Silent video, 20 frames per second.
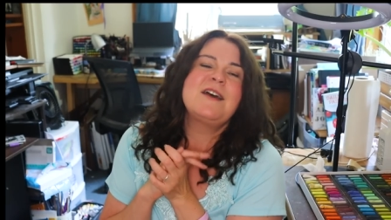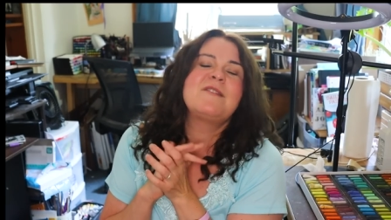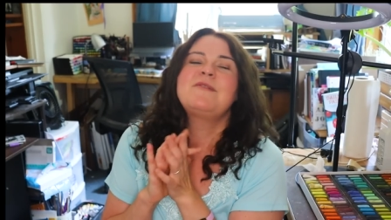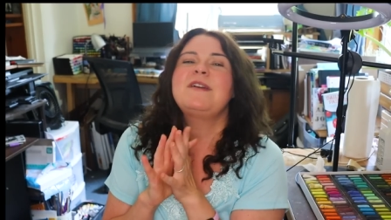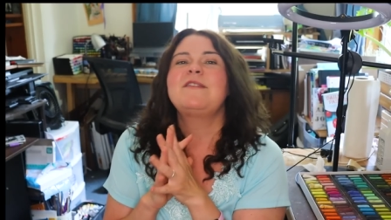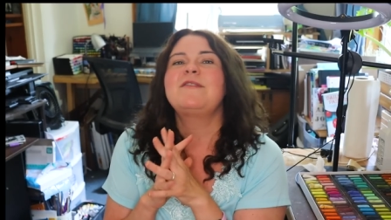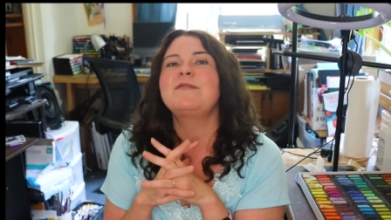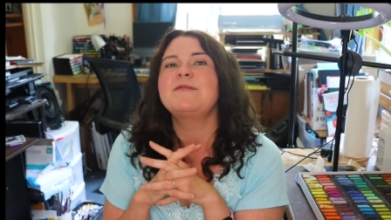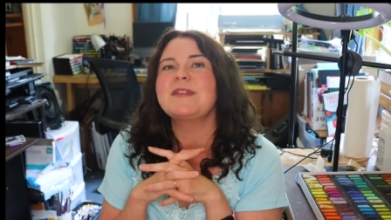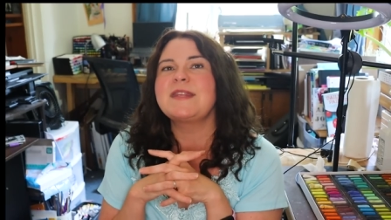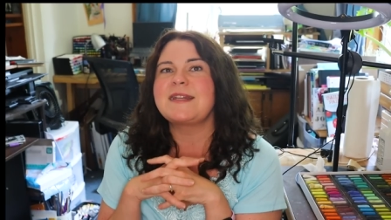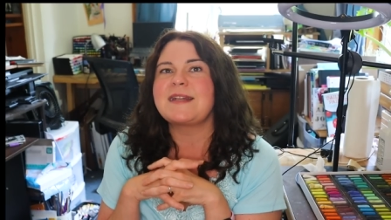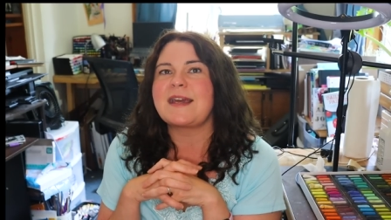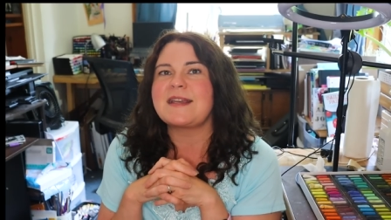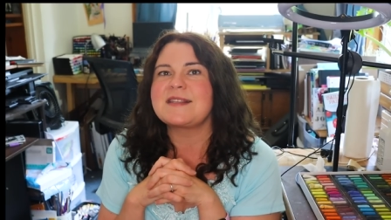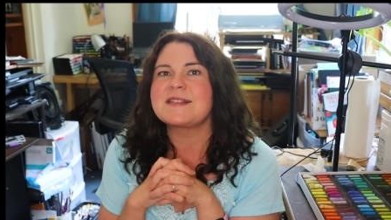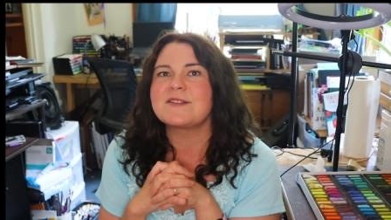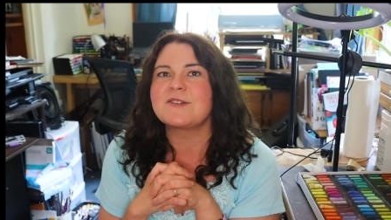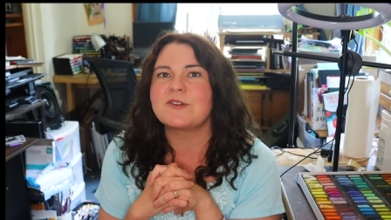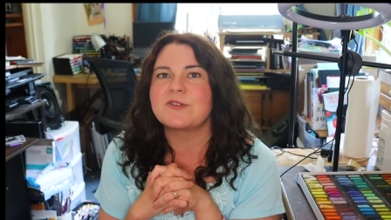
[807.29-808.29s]
we have a really
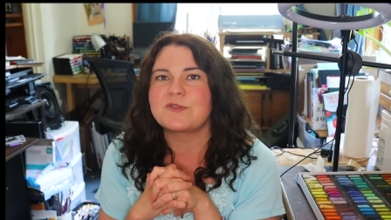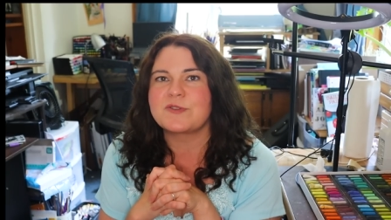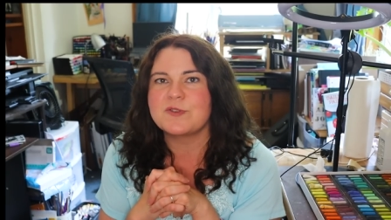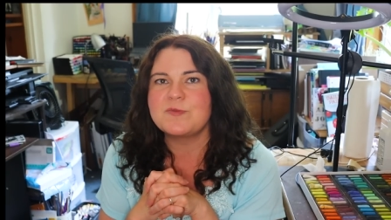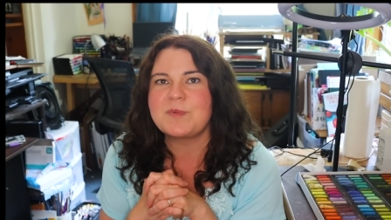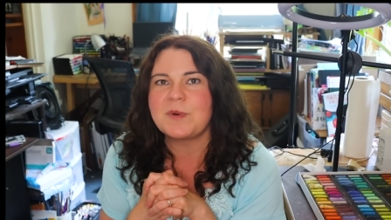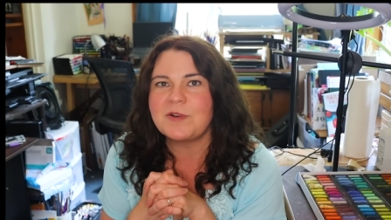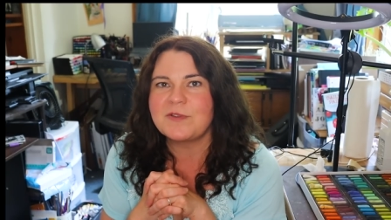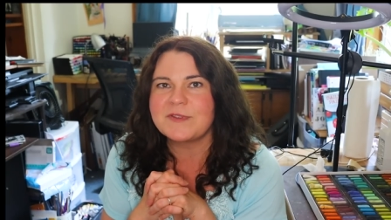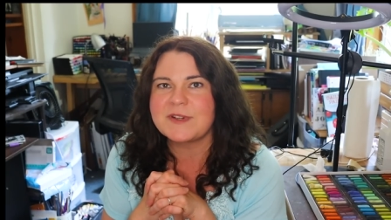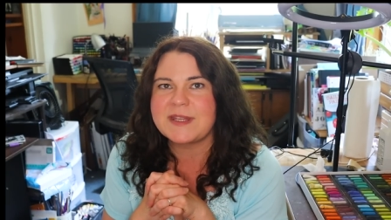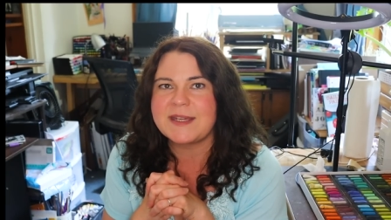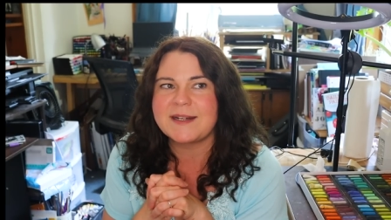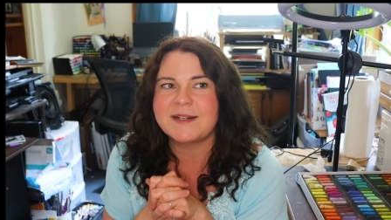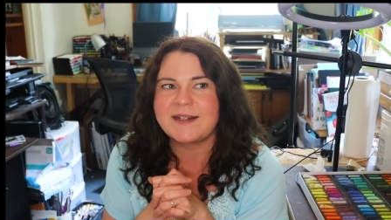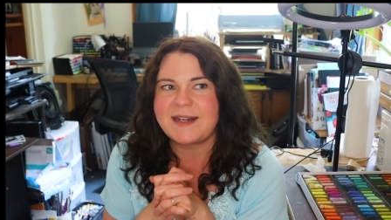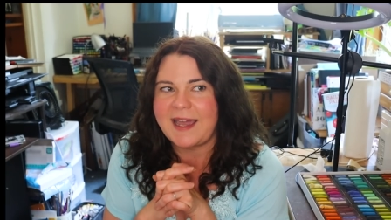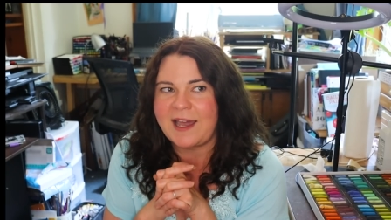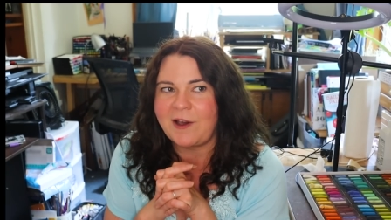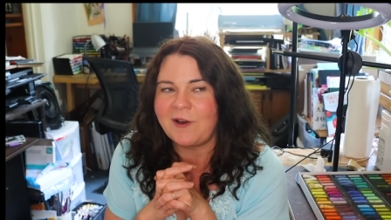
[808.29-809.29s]
nice little group over
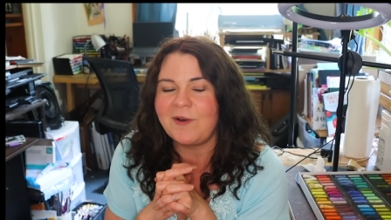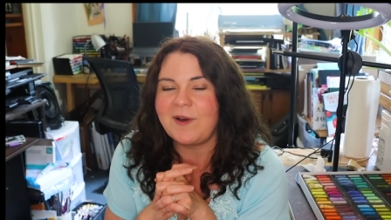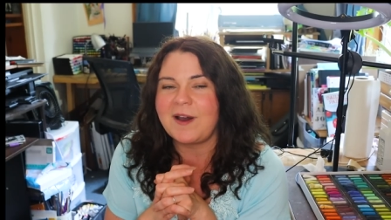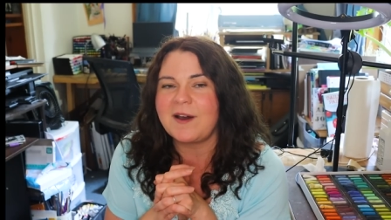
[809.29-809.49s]
there now.